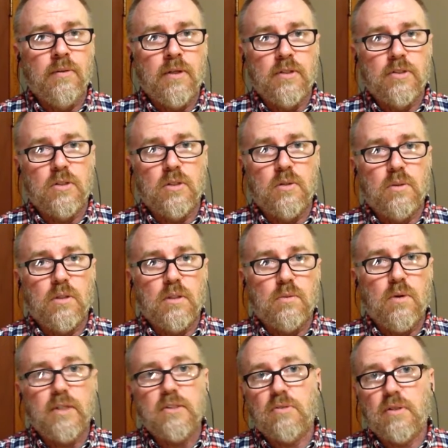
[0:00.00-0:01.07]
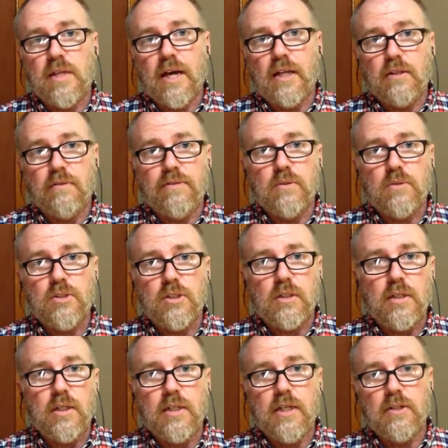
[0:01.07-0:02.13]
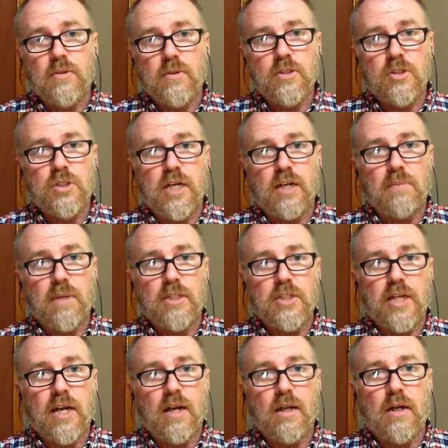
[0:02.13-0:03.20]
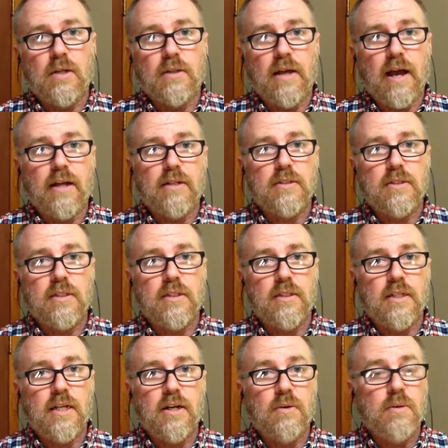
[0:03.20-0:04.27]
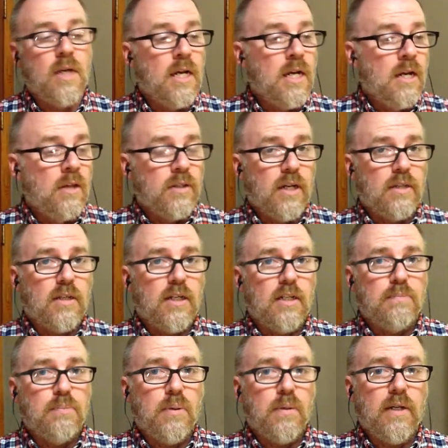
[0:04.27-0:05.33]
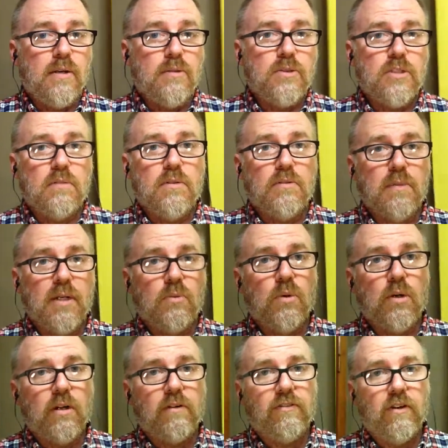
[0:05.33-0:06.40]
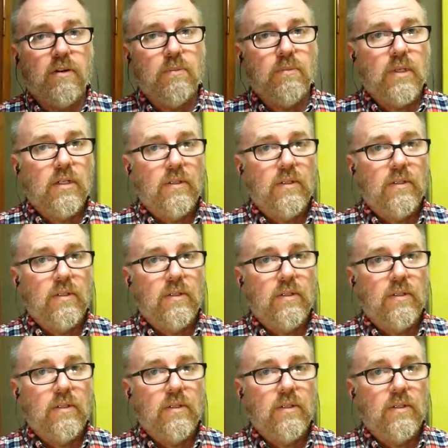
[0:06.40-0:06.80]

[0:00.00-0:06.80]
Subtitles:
So watch for that in the future, and again you always check my channel on that. Now I thought I'd pull out some of my work from